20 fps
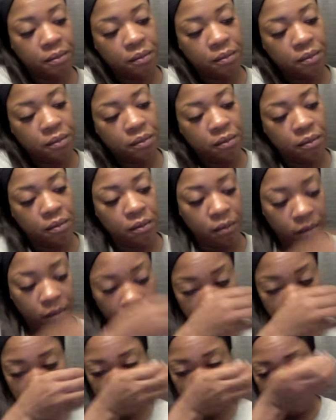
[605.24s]

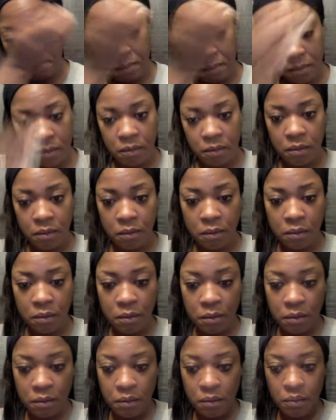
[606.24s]

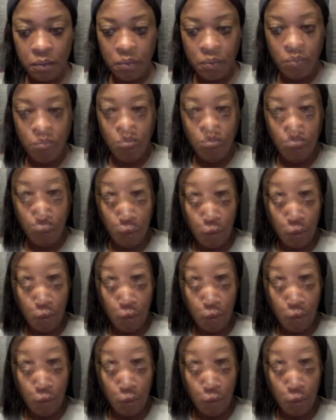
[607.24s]
No one is speaking in this clip.